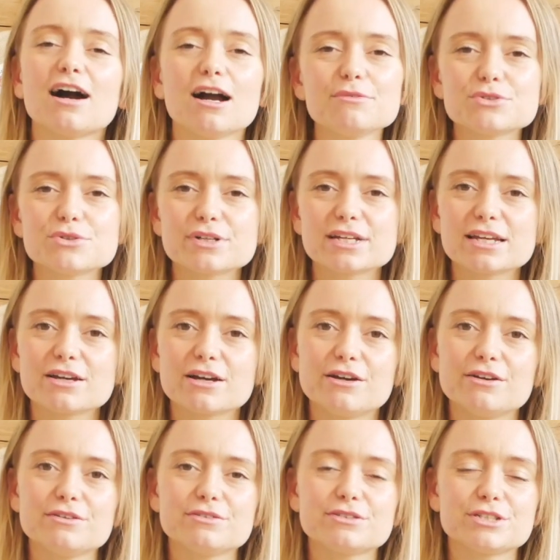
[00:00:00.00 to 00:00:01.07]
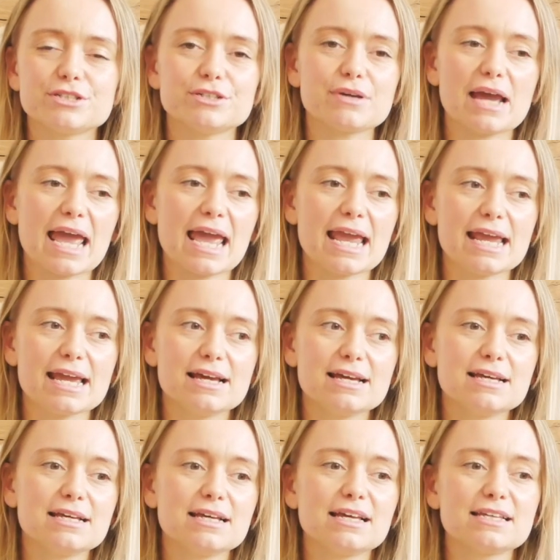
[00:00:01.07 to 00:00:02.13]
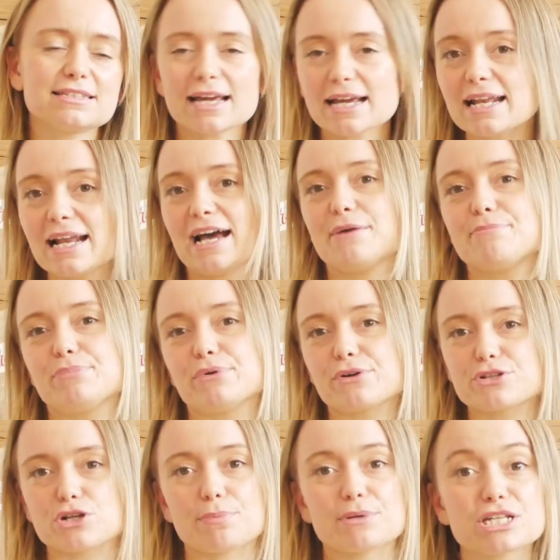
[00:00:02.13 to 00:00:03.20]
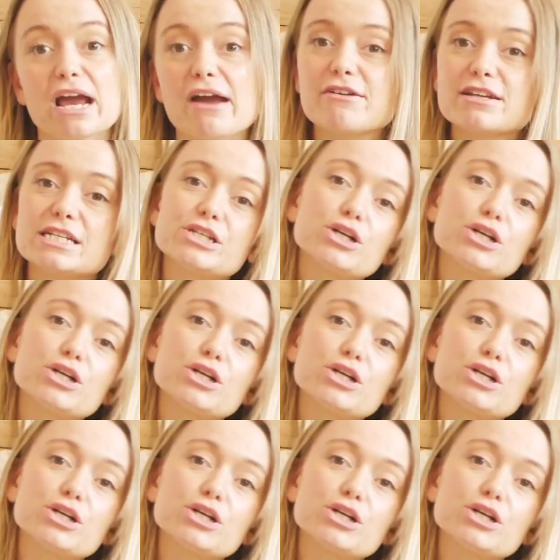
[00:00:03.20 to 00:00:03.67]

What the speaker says: I'm talking go to a second-hand bookshop, a charity